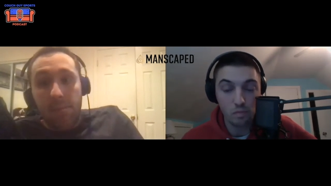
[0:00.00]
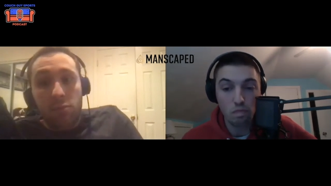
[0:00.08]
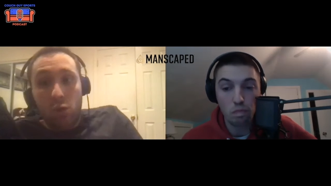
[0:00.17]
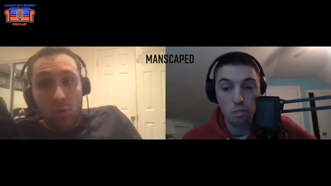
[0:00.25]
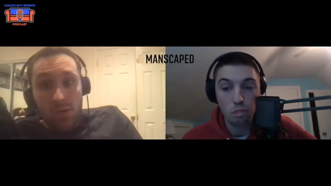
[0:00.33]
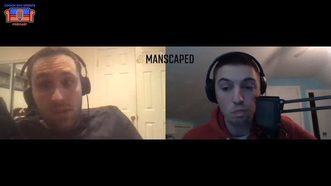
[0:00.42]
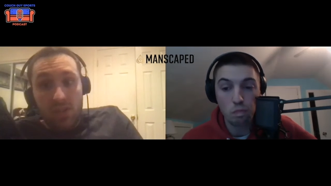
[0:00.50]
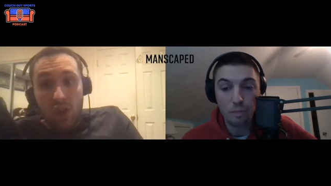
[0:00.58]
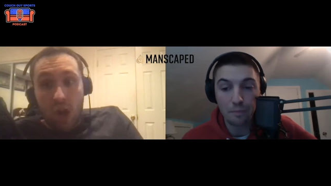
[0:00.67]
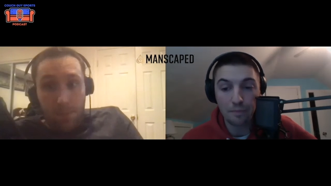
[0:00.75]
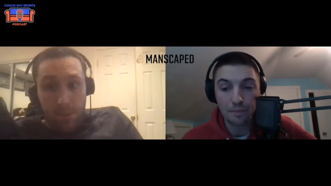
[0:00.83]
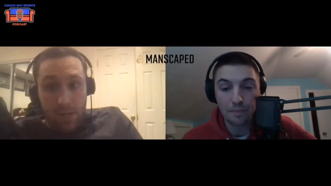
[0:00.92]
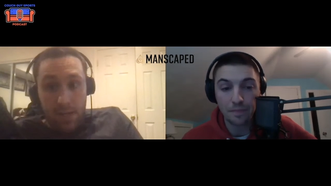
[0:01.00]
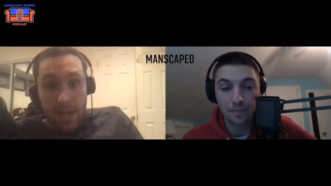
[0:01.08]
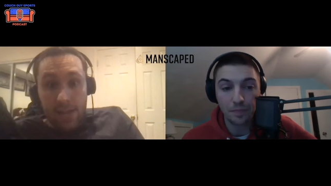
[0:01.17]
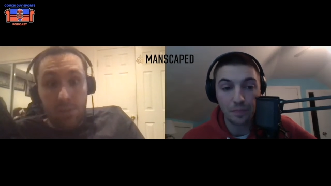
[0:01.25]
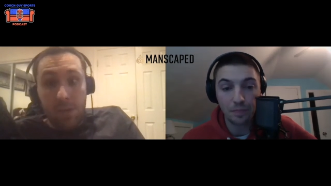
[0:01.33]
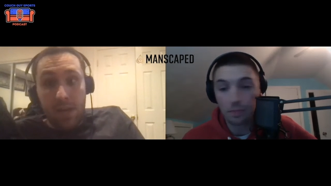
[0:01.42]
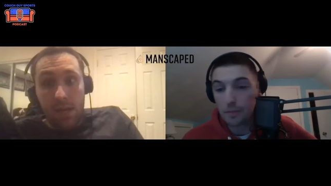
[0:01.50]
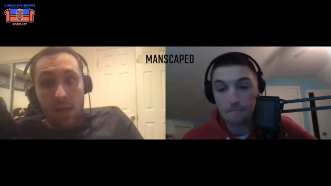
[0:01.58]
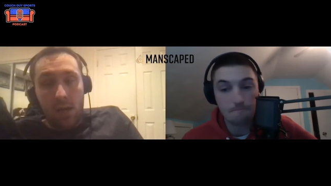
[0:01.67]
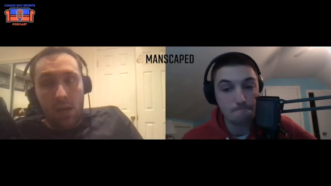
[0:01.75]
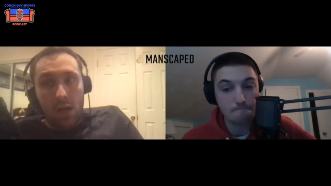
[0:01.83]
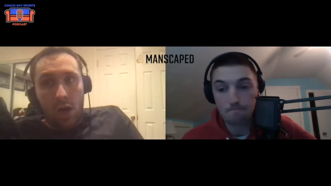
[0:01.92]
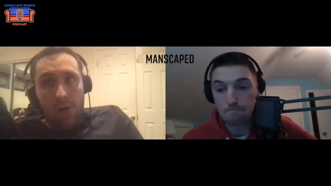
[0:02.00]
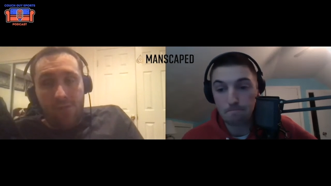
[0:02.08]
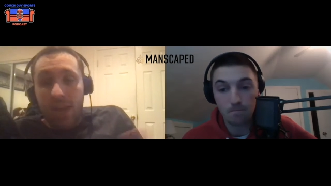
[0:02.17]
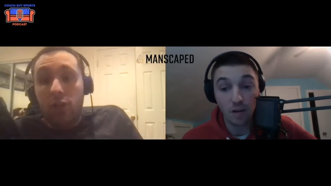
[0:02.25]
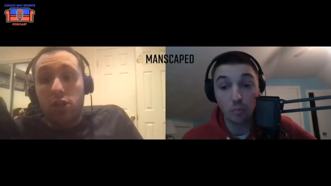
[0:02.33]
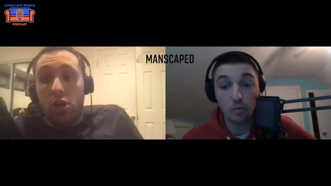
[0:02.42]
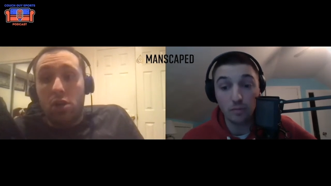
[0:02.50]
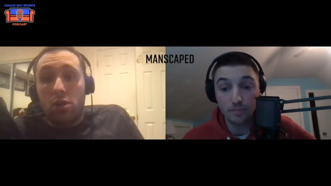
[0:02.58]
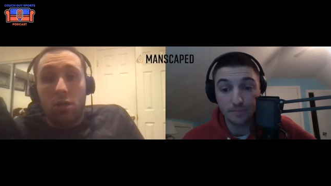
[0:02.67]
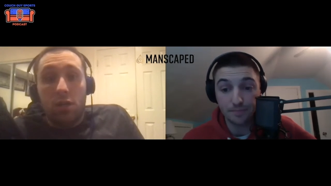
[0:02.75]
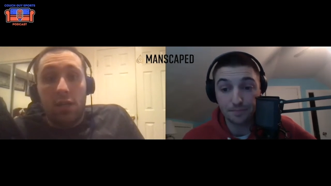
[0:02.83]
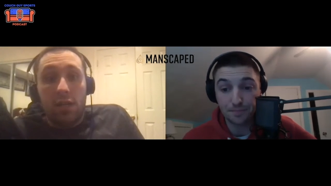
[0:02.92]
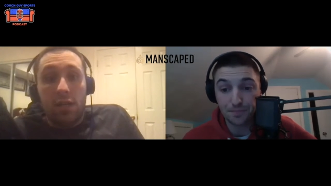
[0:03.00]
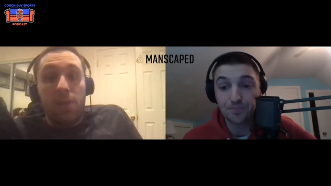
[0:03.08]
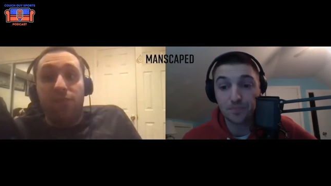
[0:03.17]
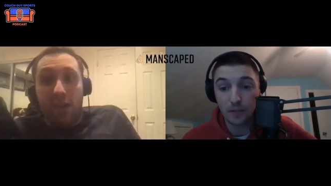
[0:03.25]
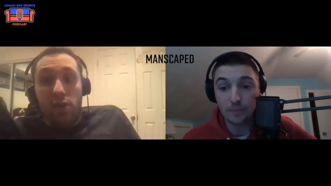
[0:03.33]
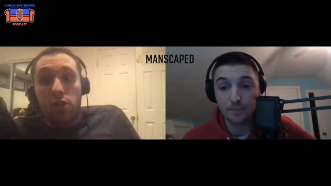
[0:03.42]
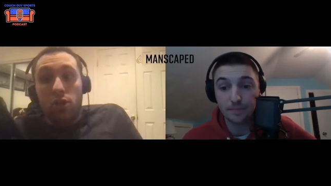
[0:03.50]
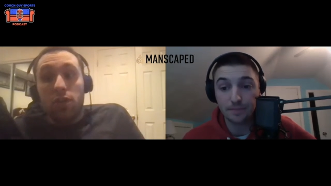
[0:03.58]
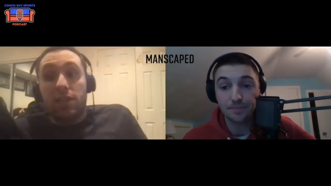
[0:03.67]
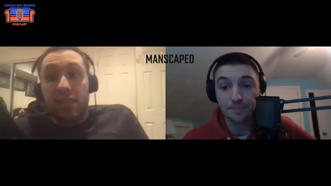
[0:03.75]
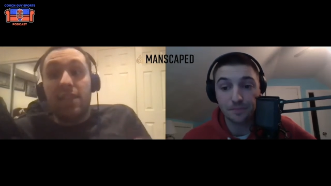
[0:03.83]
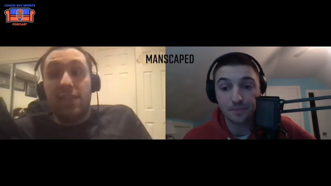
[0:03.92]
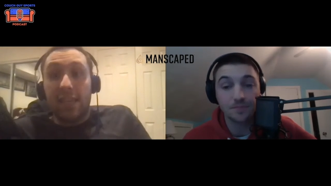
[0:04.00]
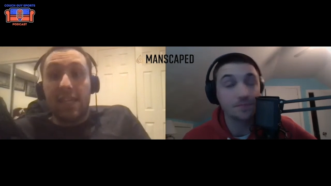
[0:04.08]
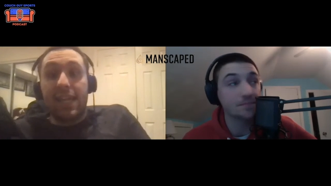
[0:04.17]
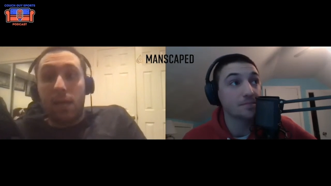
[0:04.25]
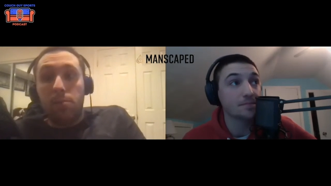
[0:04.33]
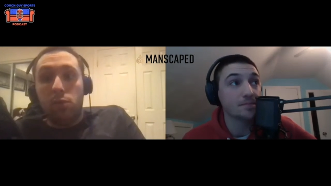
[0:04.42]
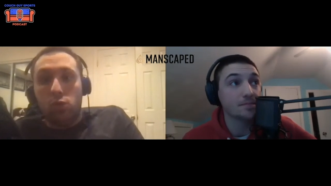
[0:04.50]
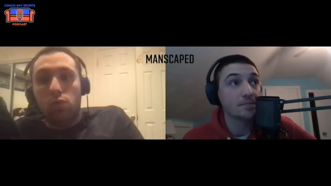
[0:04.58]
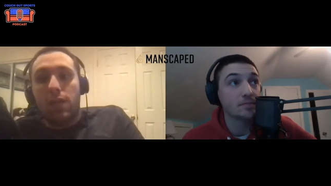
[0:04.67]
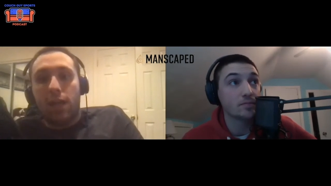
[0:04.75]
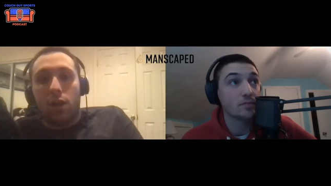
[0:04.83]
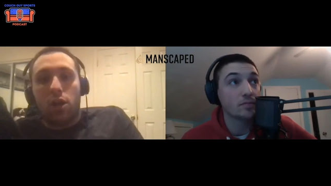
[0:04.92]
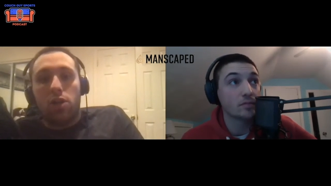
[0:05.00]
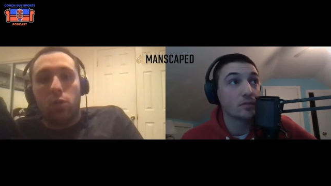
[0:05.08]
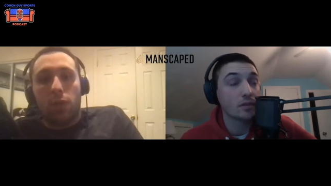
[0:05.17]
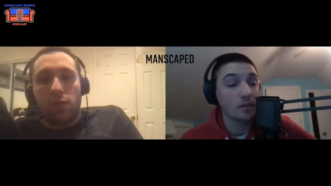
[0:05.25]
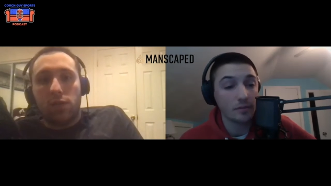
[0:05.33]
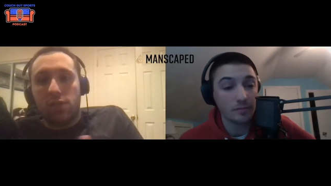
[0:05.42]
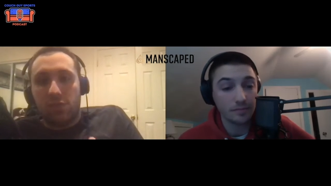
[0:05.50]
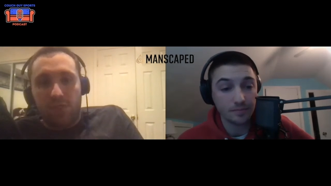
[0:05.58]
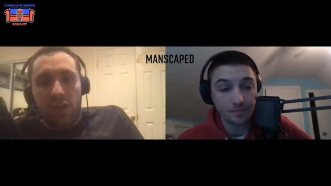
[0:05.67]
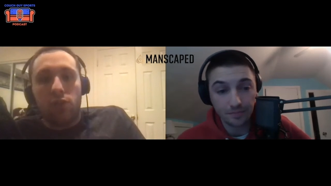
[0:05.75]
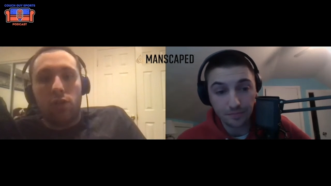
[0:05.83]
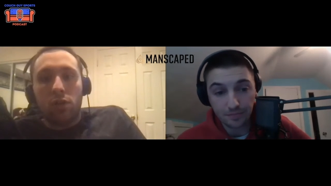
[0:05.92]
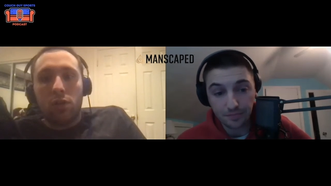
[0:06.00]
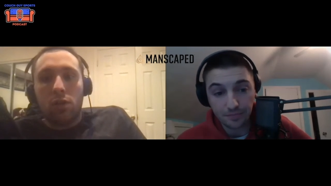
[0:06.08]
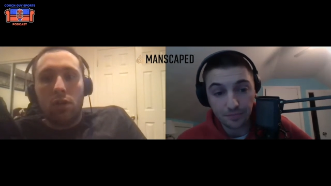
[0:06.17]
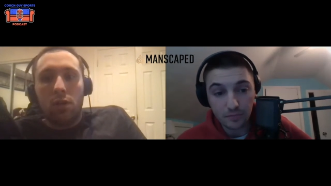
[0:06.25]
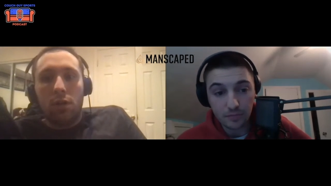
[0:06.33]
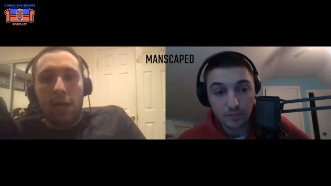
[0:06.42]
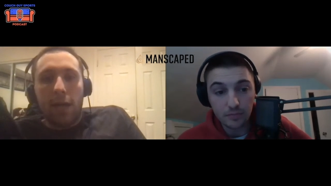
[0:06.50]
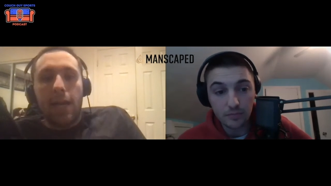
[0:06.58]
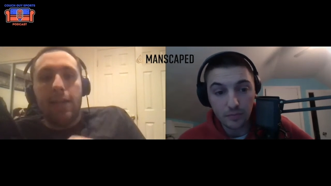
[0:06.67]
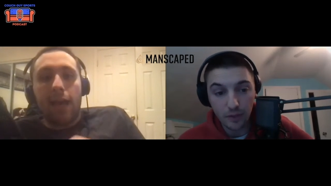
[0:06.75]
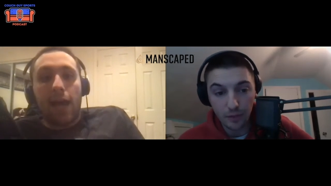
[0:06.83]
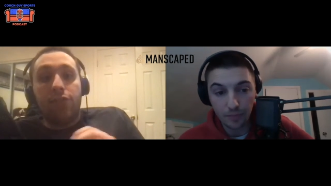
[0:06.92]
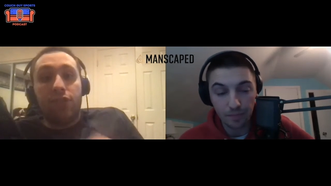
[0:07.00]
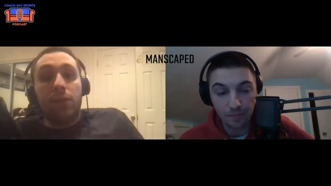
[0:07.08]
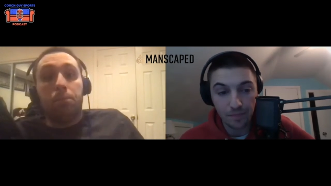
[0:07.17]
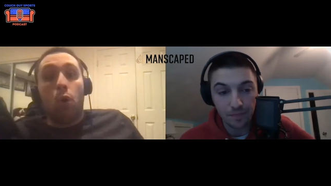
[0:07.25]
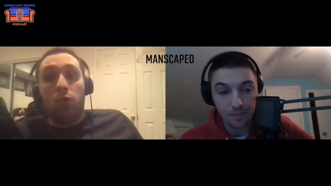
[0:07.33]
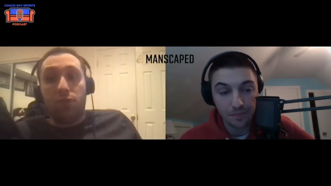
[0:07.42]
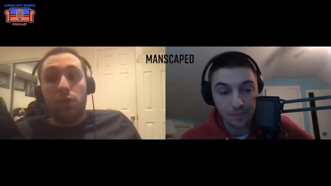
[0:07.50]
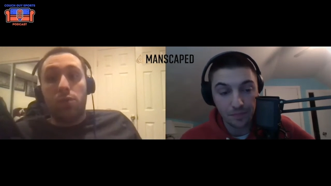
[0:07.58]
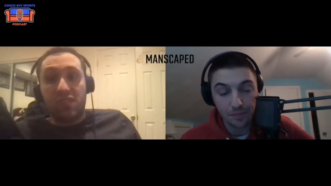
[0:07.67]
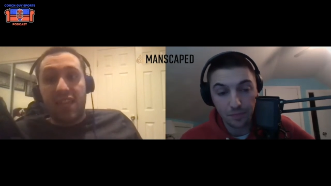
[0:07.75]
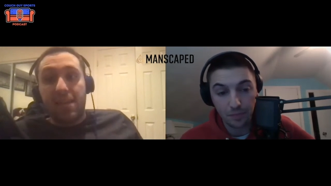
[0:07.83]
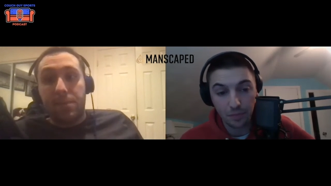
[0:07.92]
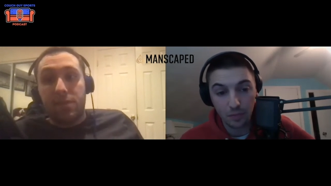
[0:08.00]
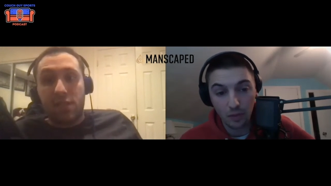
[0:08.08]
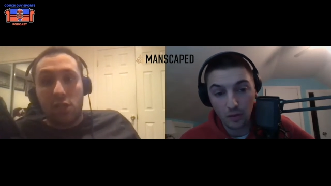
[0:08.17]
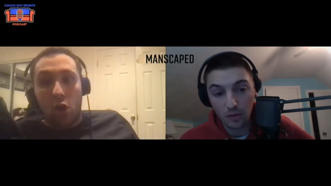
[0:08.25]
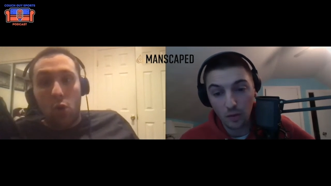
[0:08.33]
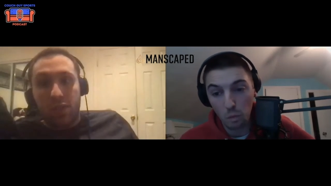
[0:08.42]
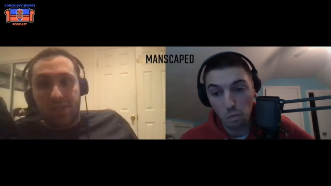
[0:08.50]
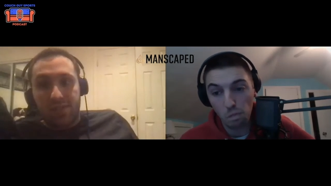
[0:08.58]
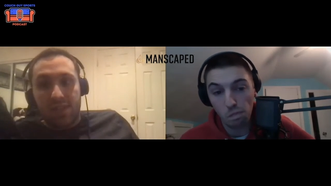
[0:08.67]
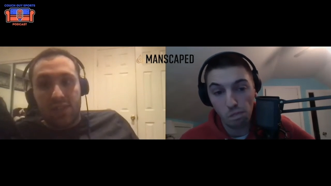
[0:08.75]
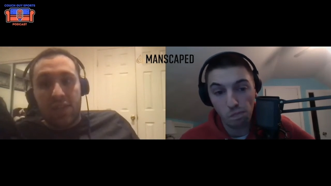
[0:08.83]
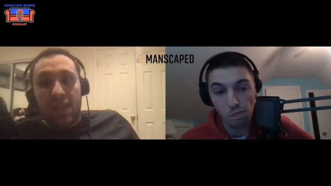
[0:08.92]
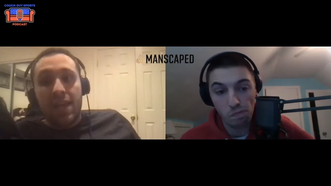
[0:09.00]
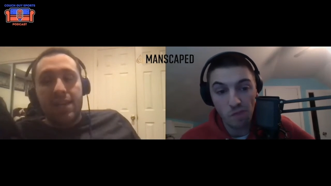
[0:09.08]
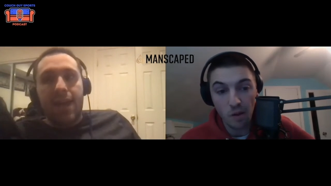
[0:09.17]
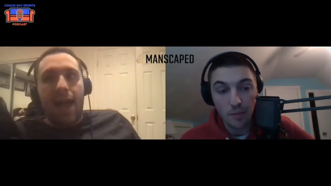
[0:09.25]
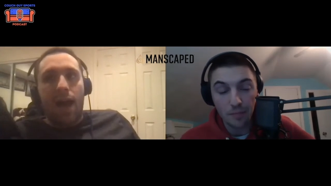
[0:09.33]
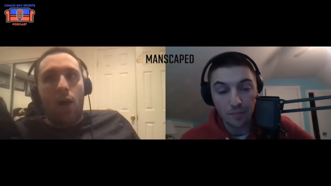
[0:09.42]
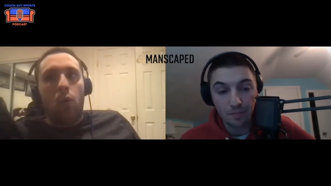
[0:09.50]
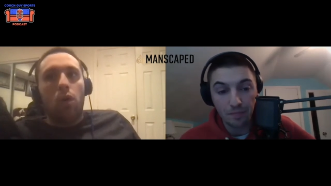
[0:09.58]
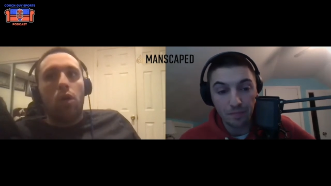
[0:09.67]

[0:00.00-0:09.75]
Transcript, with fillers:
Speaker 1: Newton has not been has been a failure. He's been a failure. The, the Cam Newton era in New England is a failure, and I think both of those statements can coexist. Now,